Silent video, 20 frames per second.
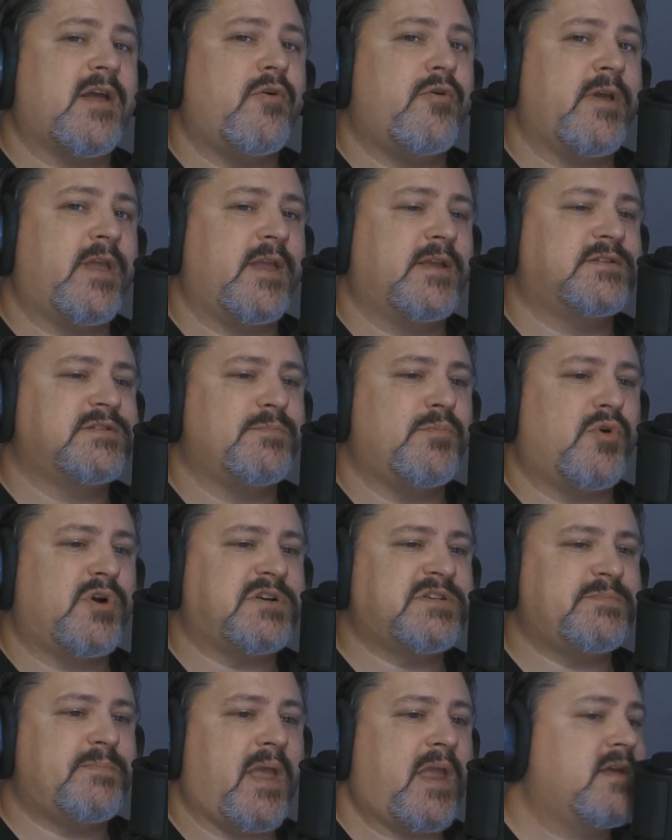of going into
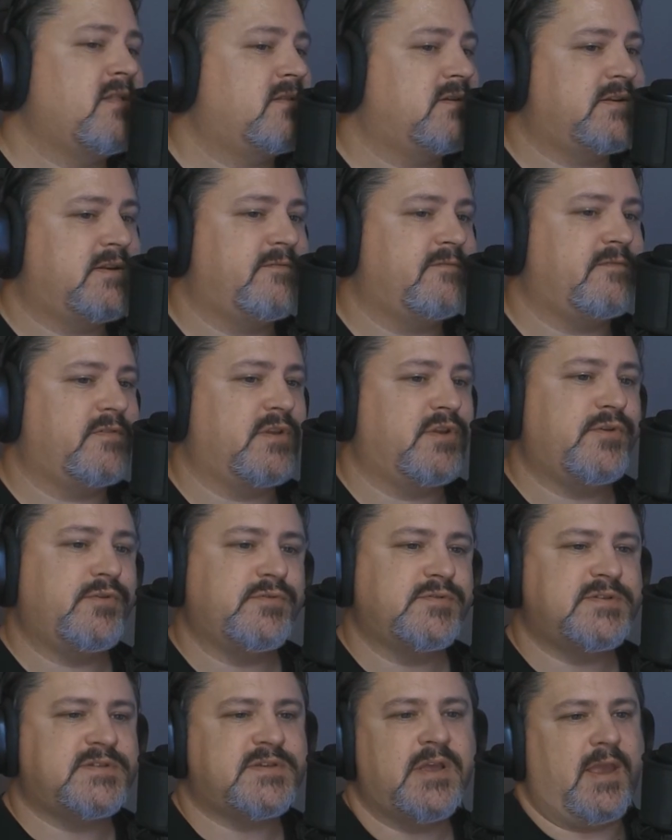more speculative
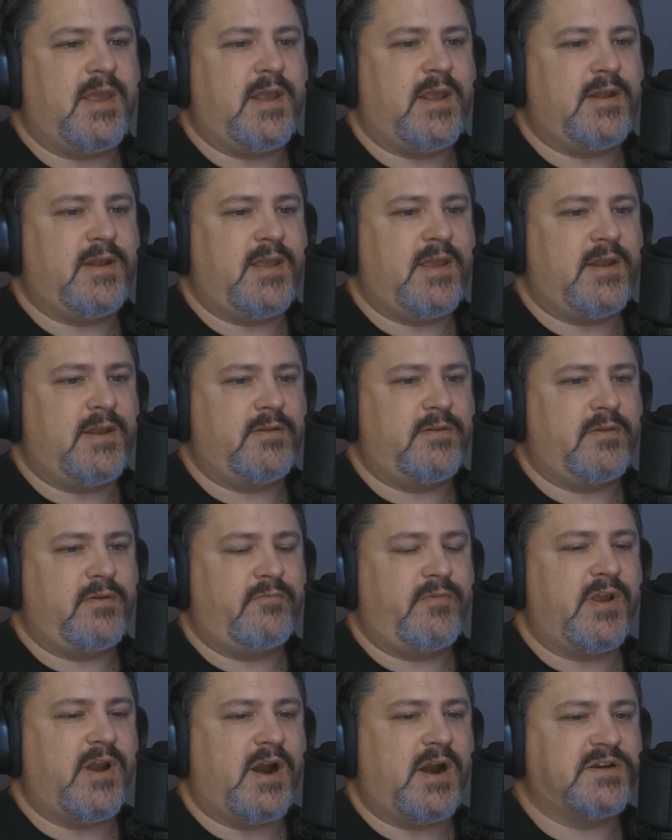news, and in
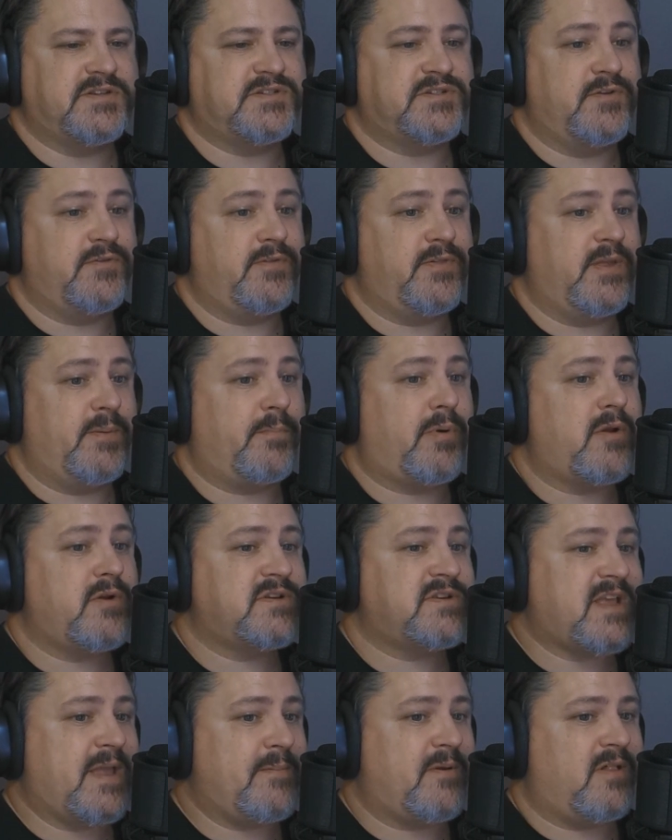regards to the
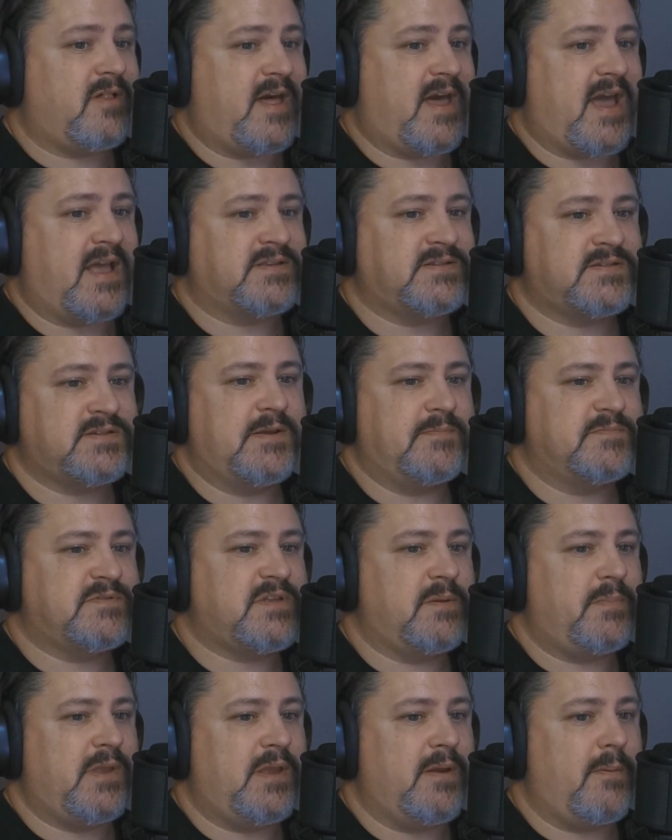prototype class, seems
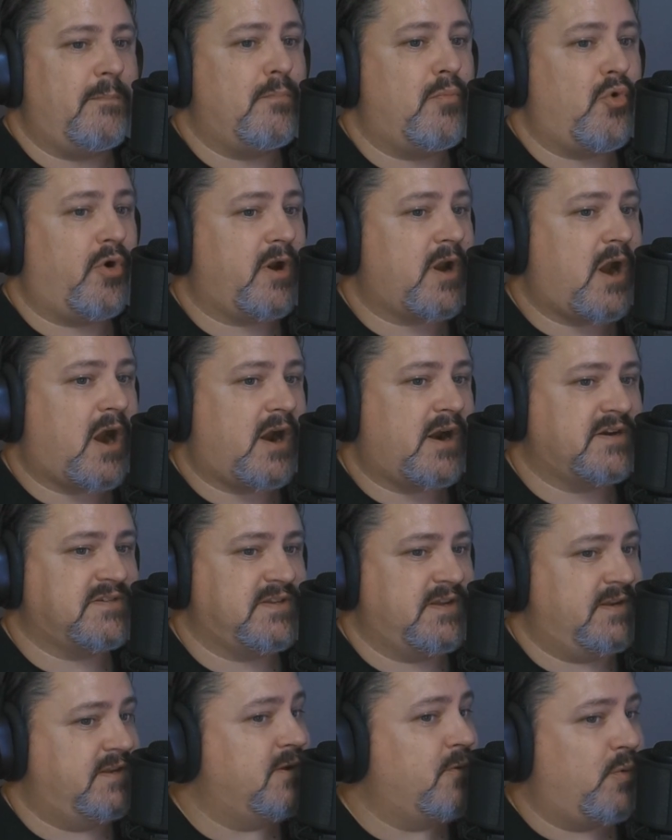to be more
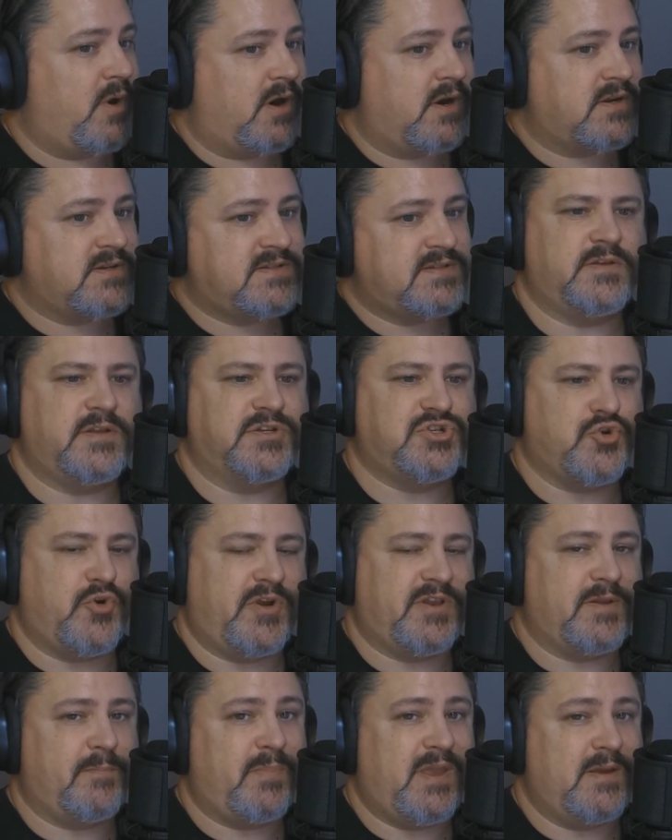cars in the works to
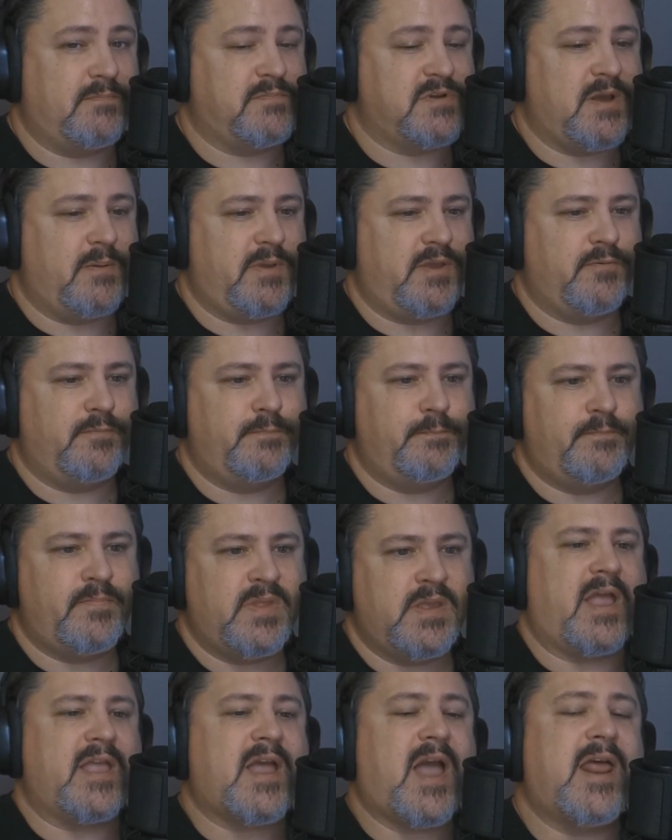join the BMW.
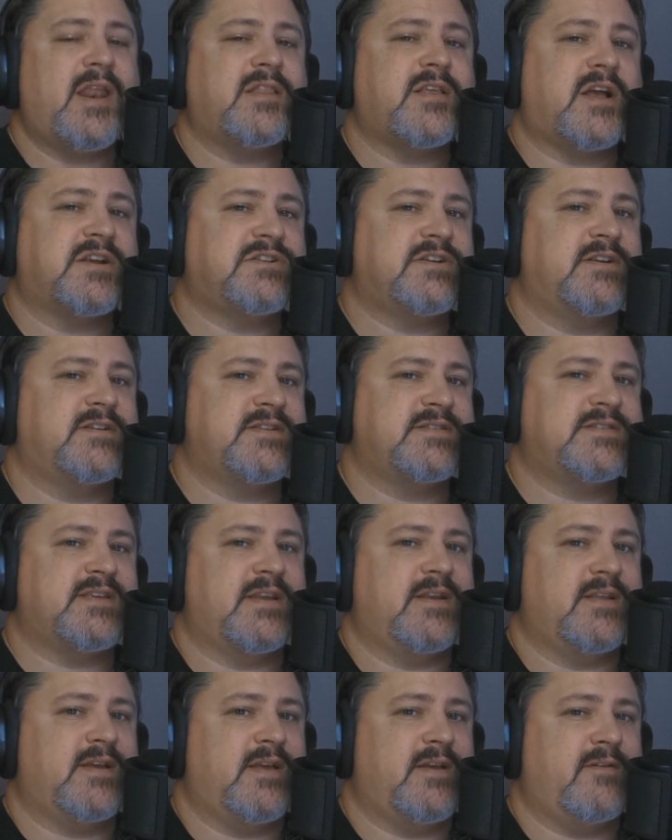I kind of touched on this
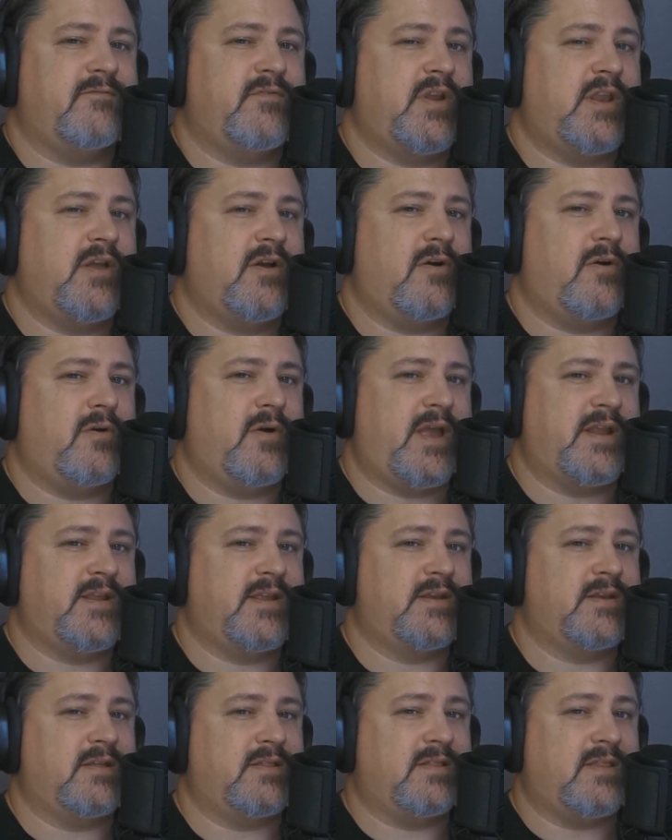in a video I
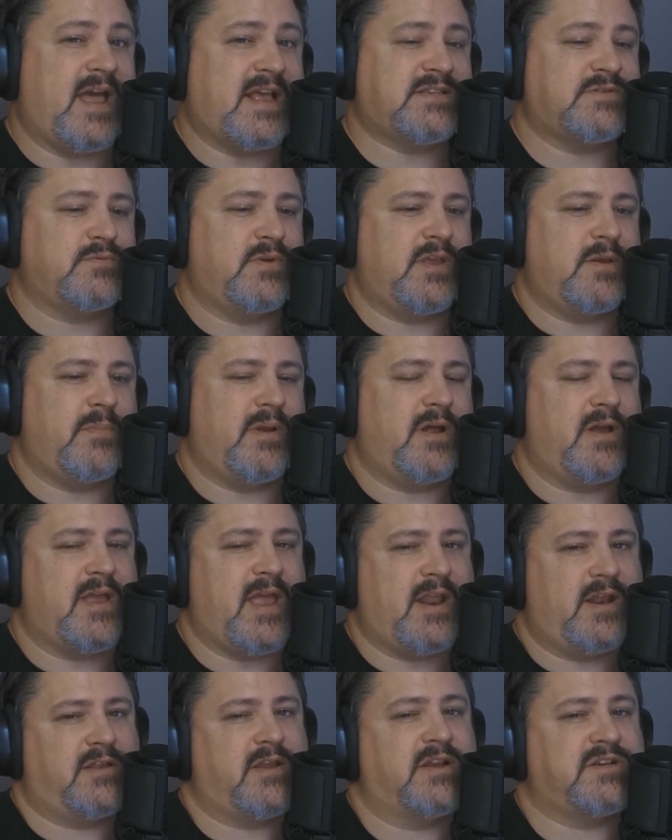did last week, but I'll
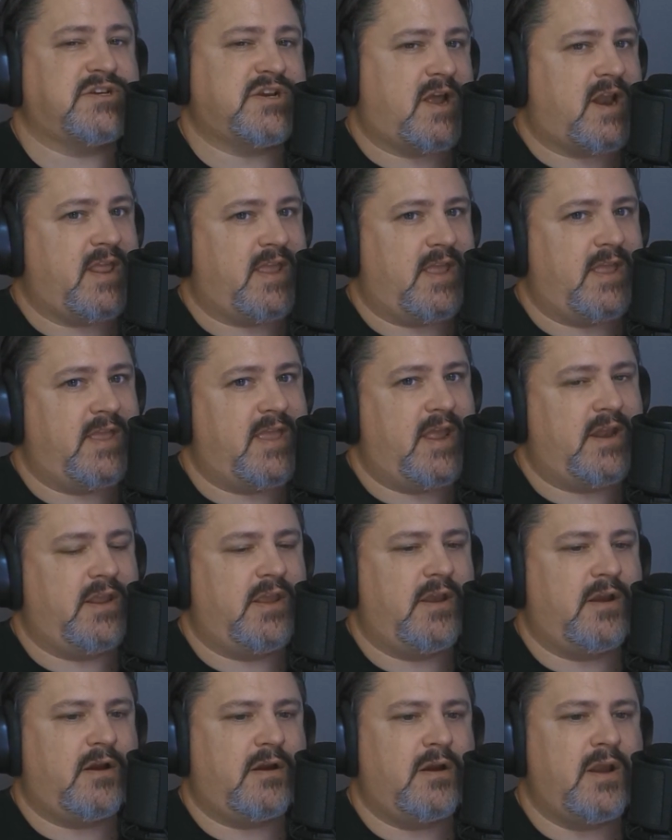kind of touch on it again
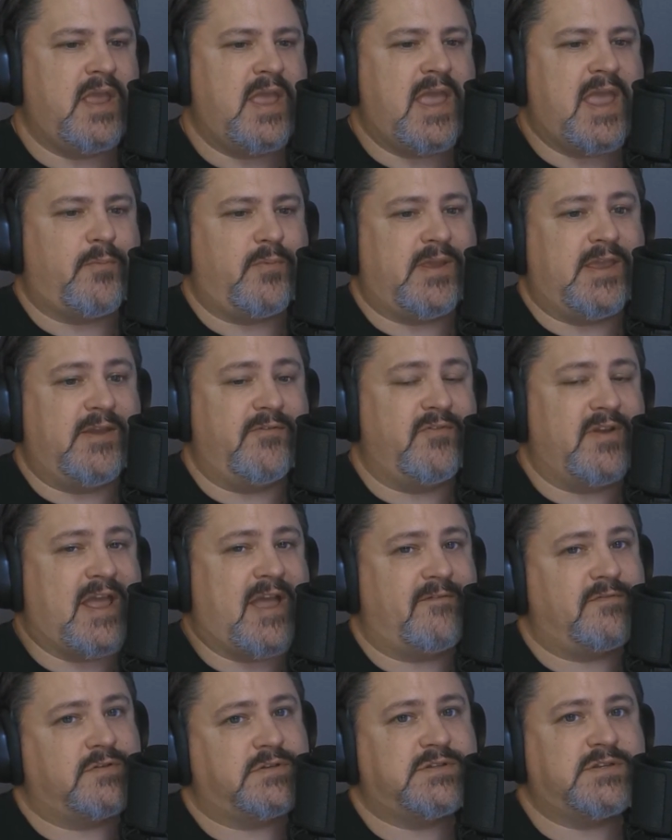here. And we even
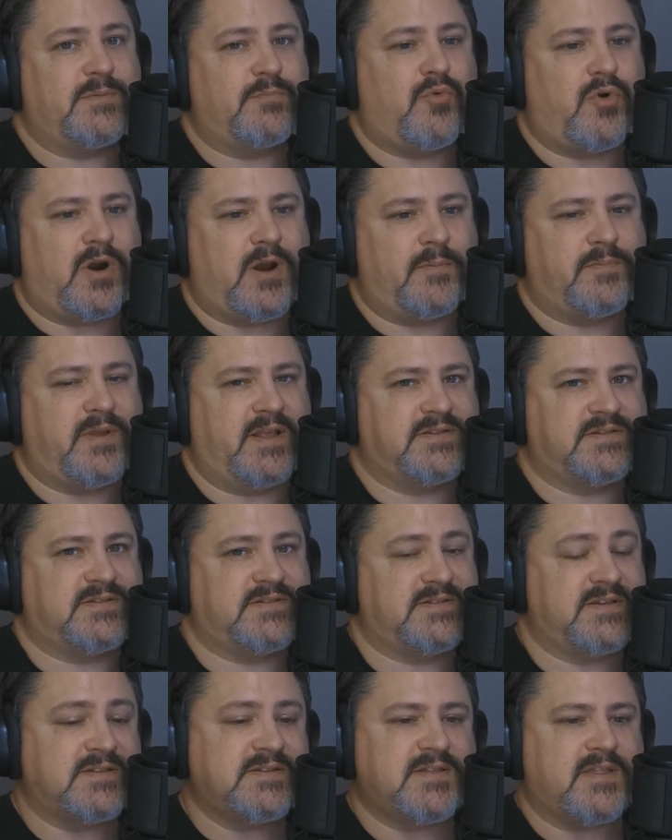have some more updates
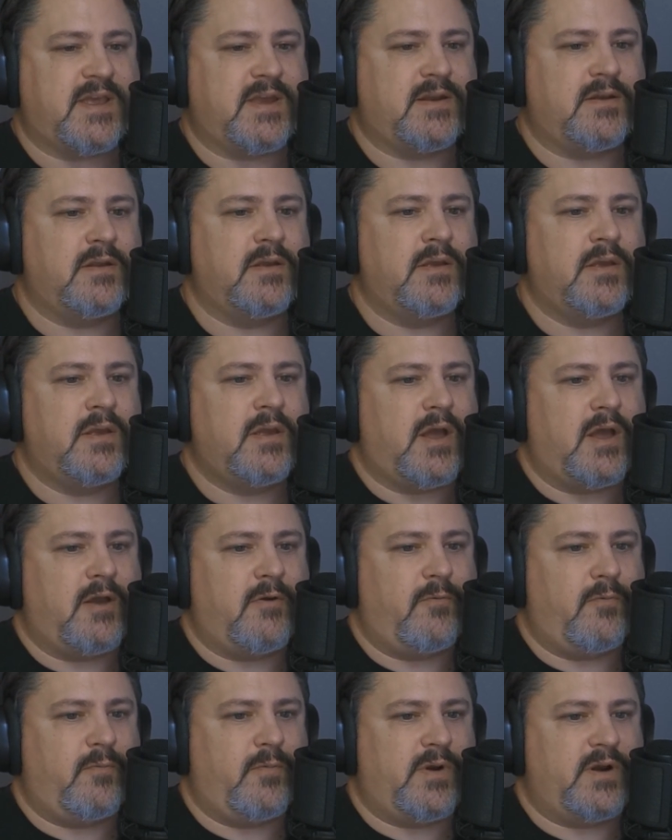since then,
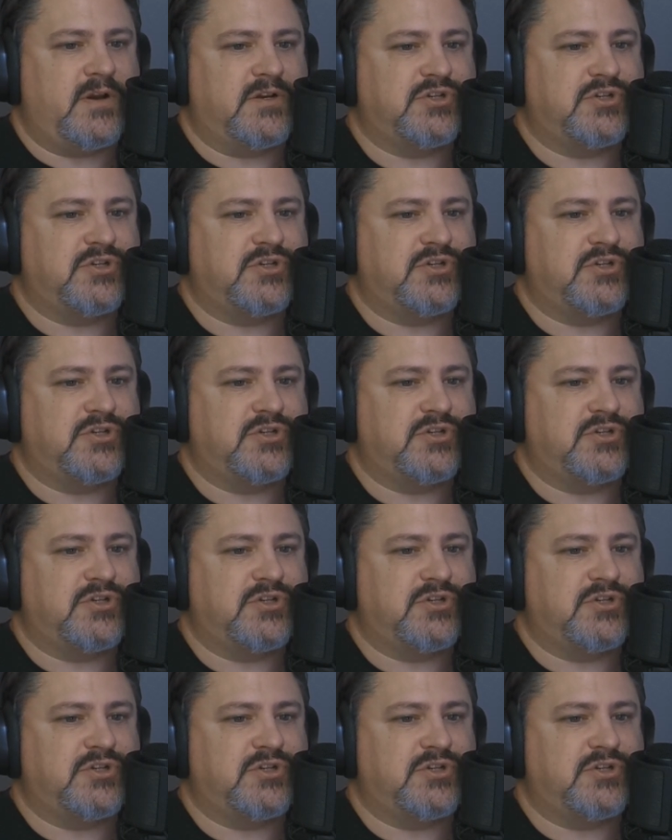where